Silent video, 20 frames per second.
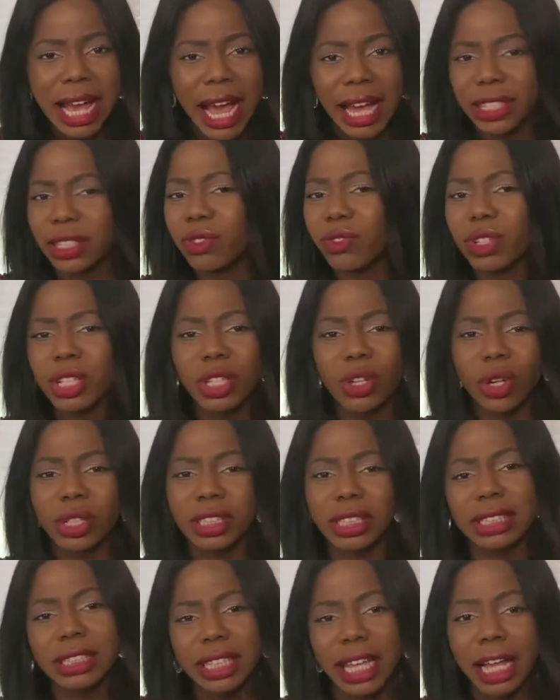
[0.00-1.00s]
I didn't really
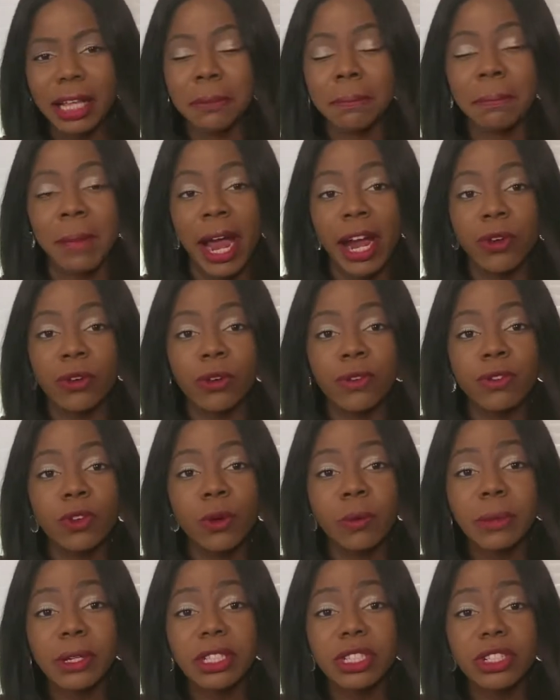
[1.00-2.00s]
understand my
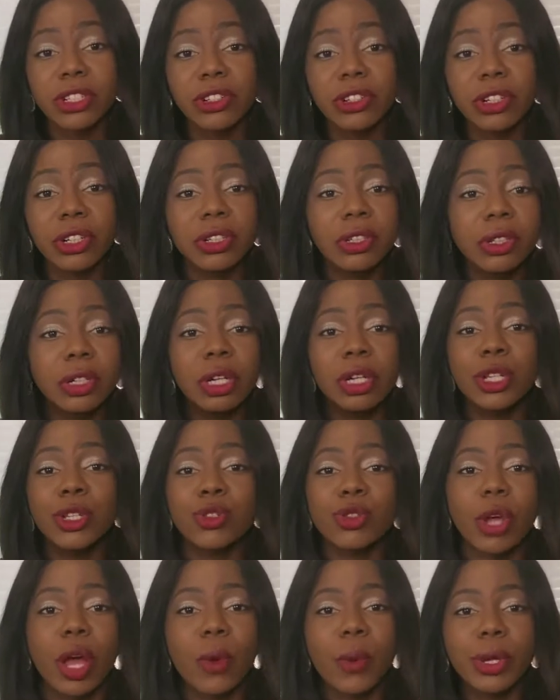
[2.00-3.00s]
review material,
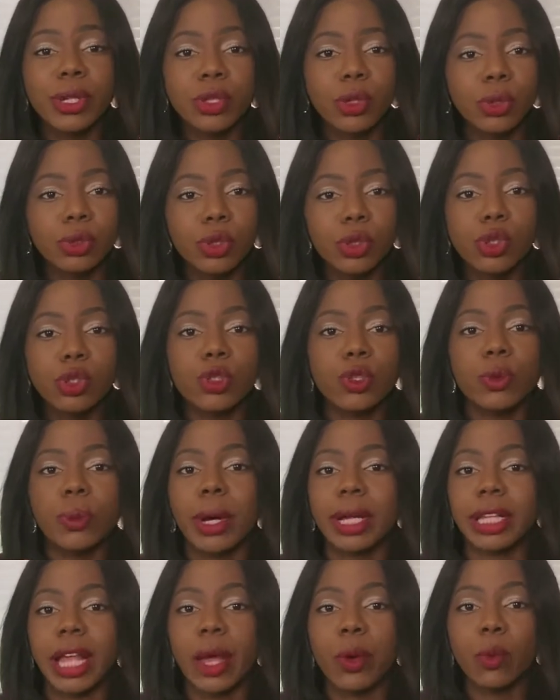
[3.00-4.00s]
so I went on YouTube
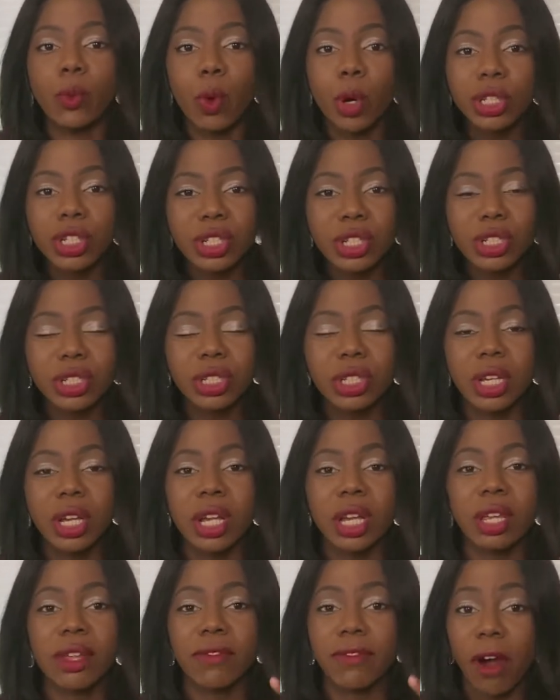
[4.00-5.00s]
and I watched
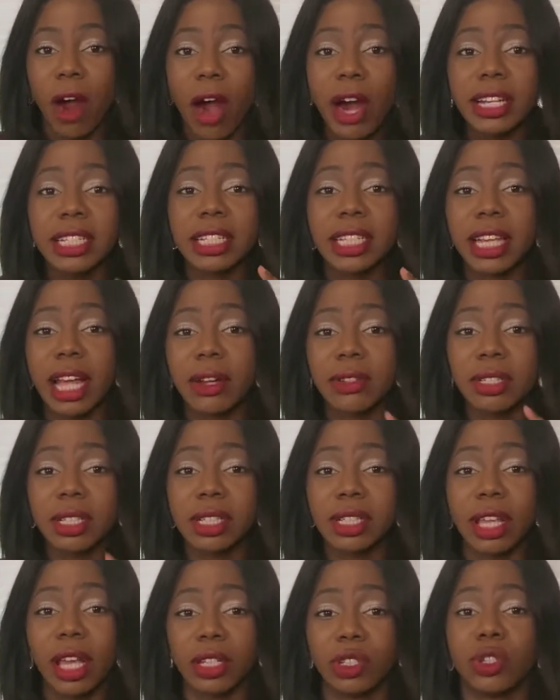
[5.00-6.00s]
For Heart
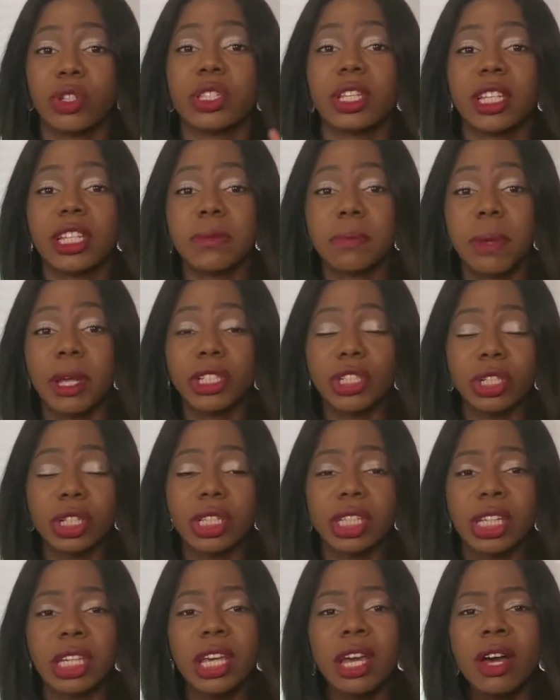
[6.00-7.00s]
Accounting lectures.
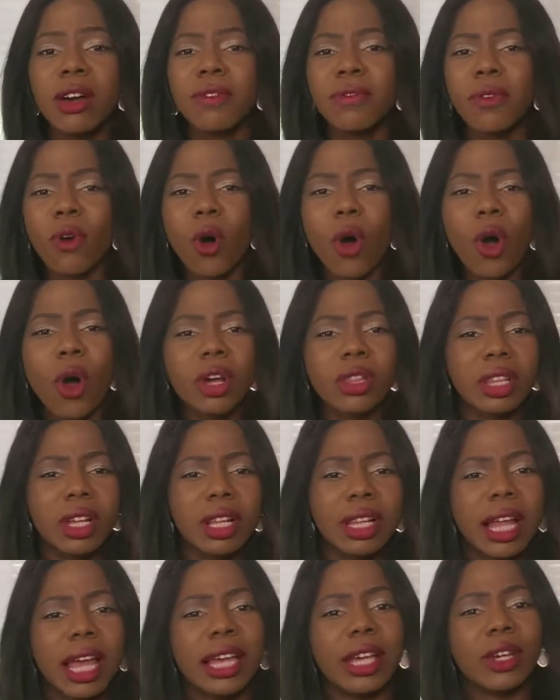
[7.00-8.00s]
Especially for
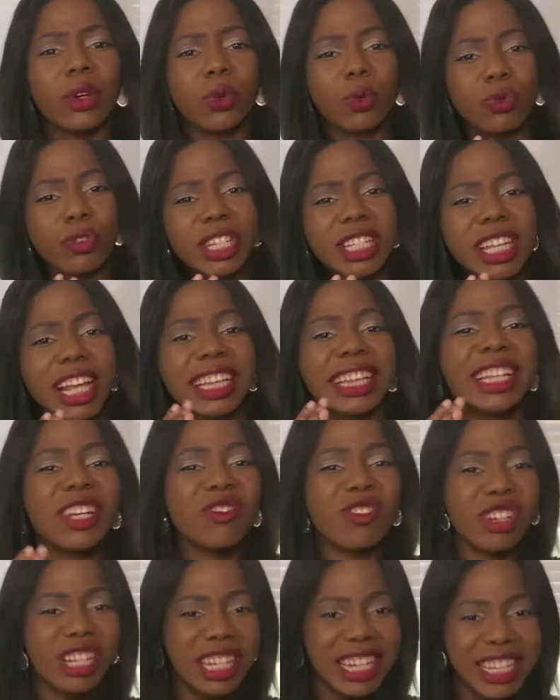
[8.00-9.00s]
other like
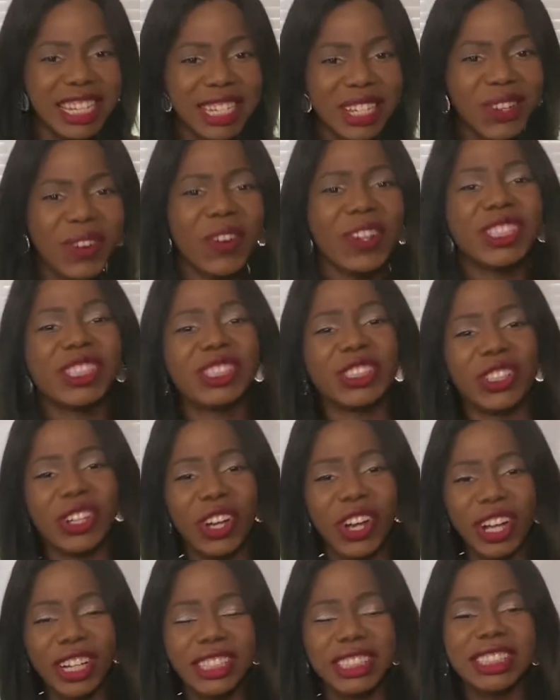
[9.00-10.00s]
recently released
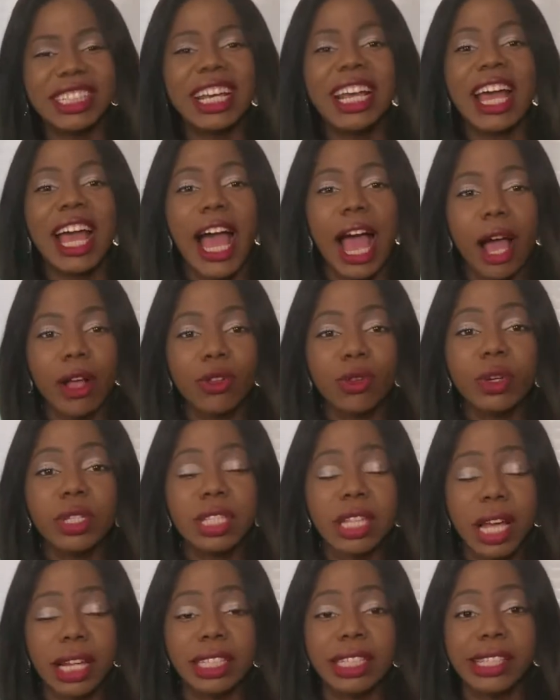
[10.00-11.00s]
questions, I
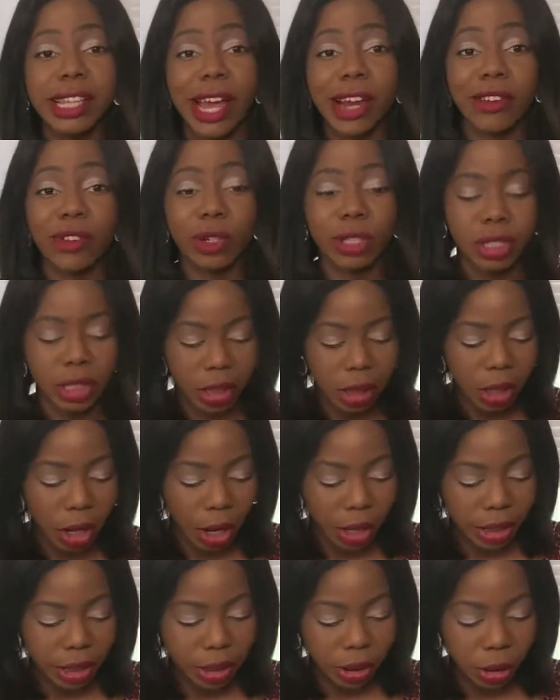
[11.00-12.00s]
looked at Darius
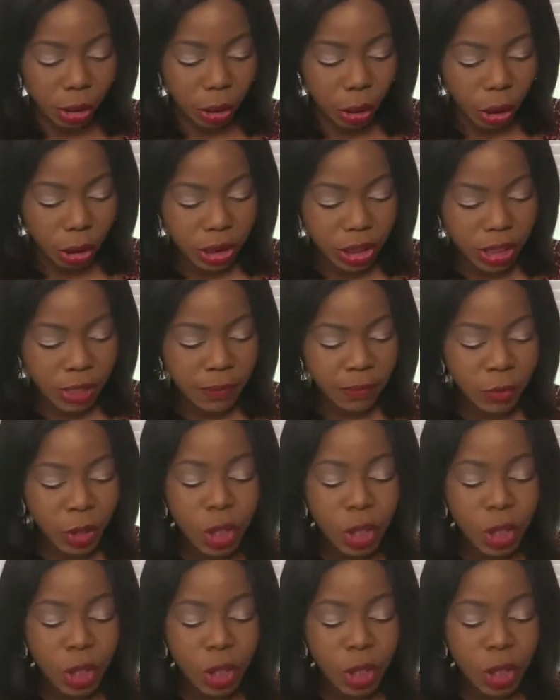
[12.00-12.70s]
Clark a lot.